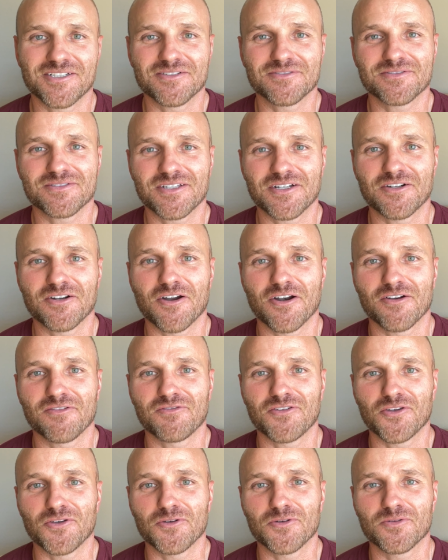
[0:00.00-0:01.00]
there are a
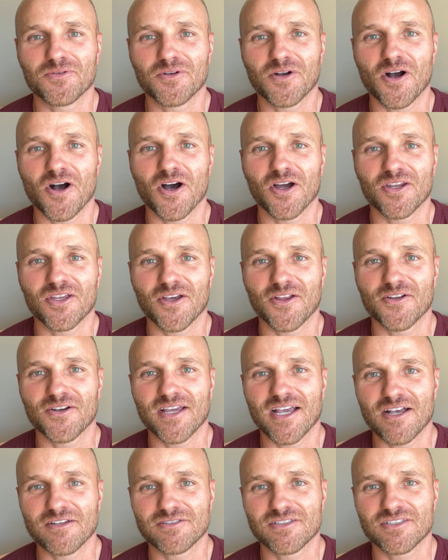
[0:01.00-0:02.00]
few odd-colored
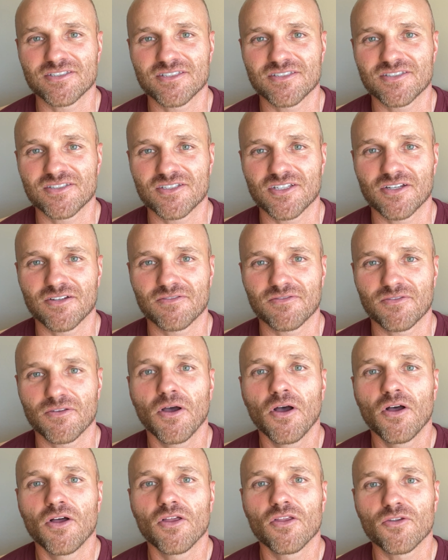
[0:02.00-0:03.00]
houses and stuff
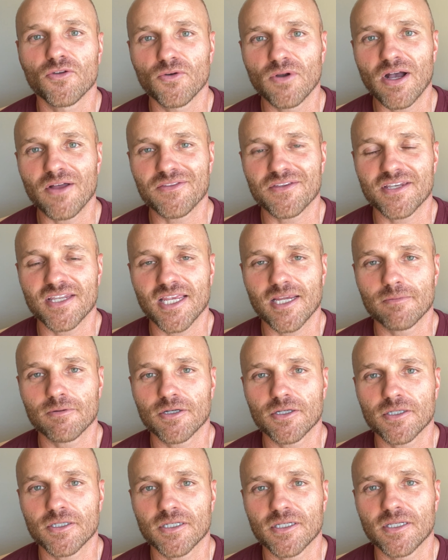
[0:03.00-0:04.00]
throughout the
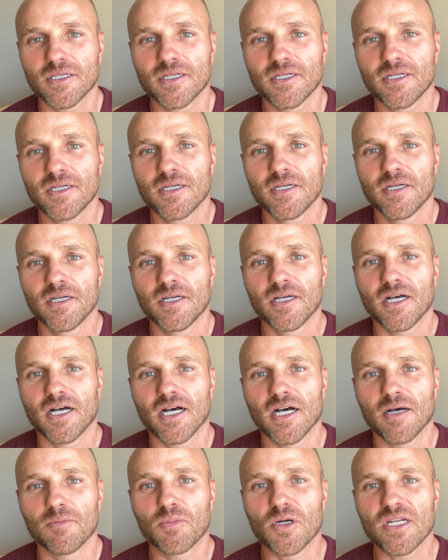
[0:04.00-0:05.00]
neighborhood.
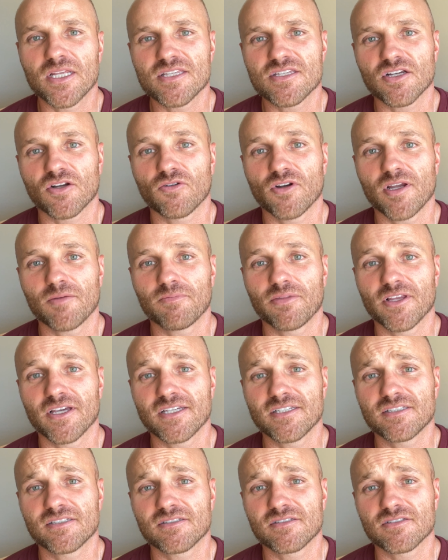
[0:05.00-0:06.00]
But it's a great
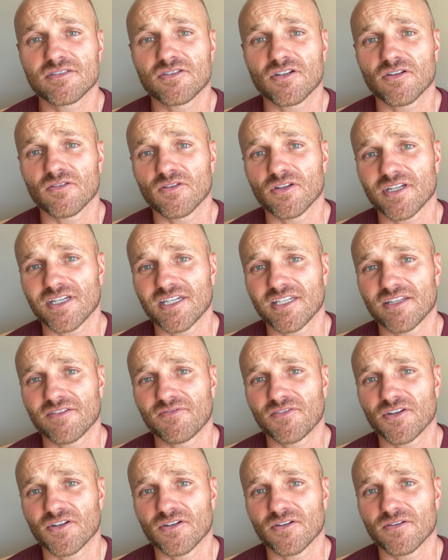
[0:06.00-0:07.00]
place to start looking
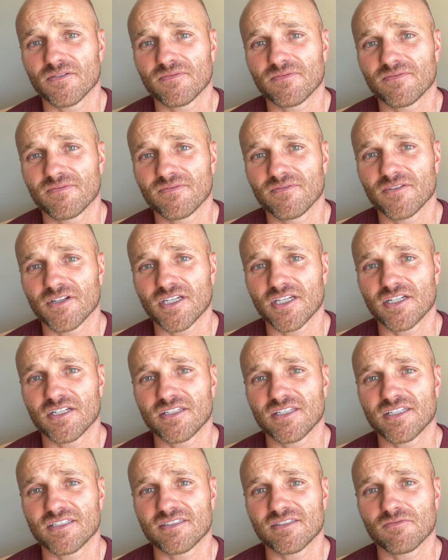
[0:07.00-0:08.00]
if you're looking
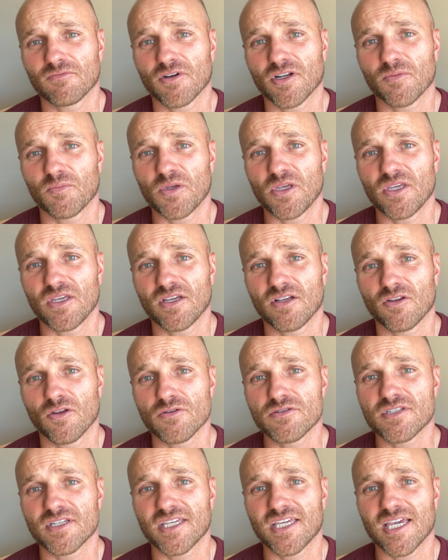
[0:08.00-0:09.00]
want to be
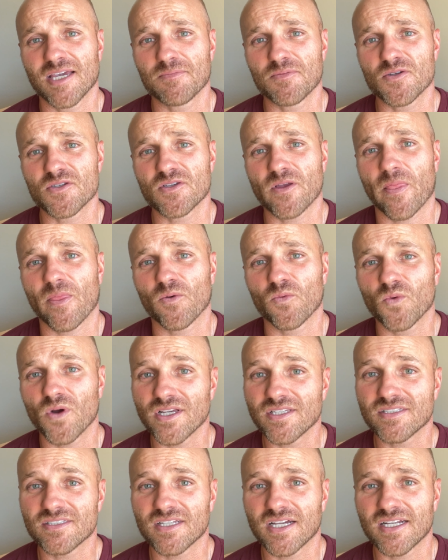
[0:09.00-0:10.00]
close to campus on the
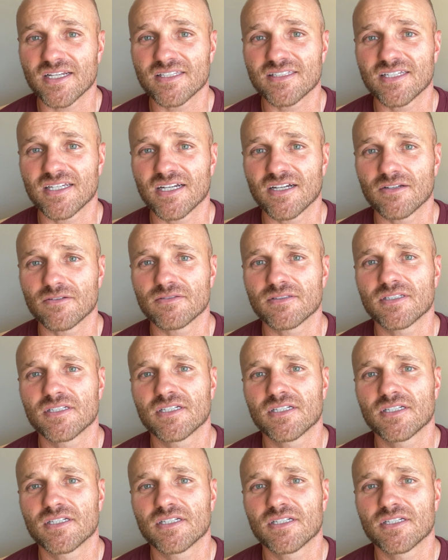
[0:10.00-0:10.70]
west side of town.